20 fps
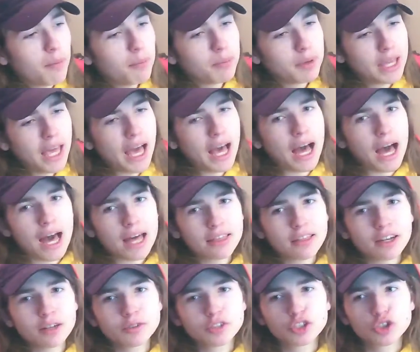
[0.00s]
But yeah, I
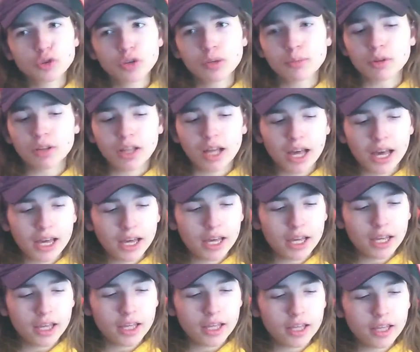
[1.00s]
thought it was enjoyable.
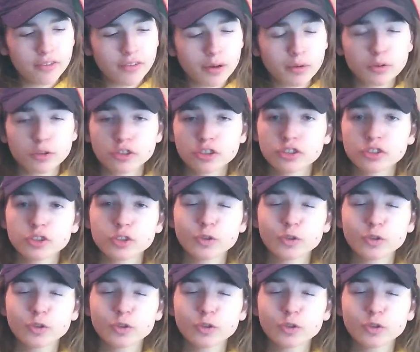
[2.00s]
If I was